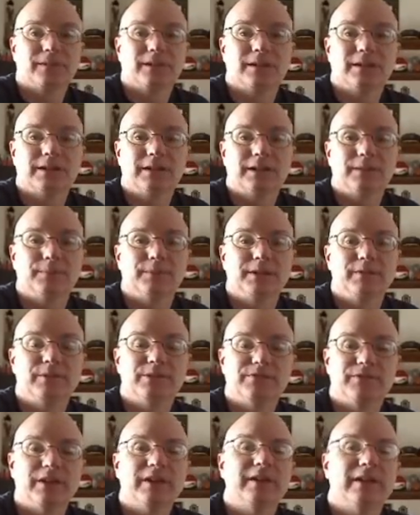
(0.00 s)
He
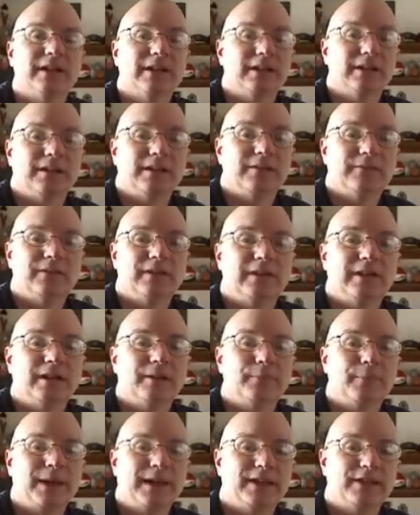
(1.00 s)
was very
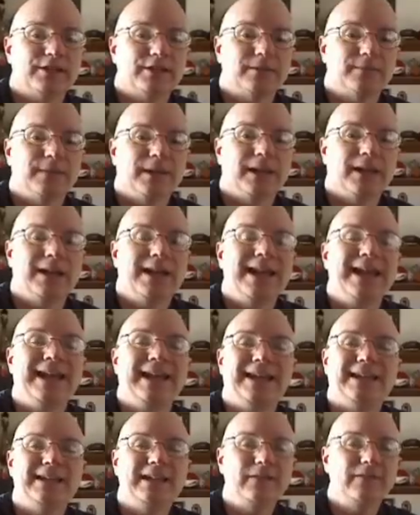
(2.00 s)
compassionate man.
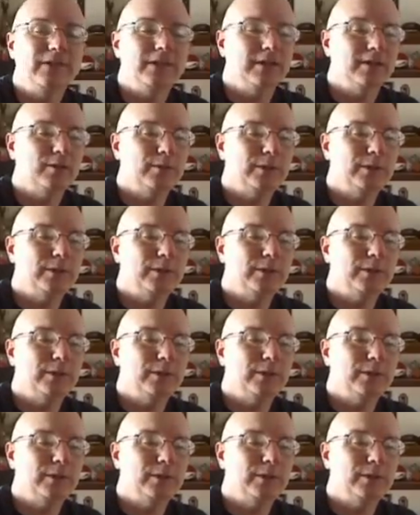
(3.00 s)
And even though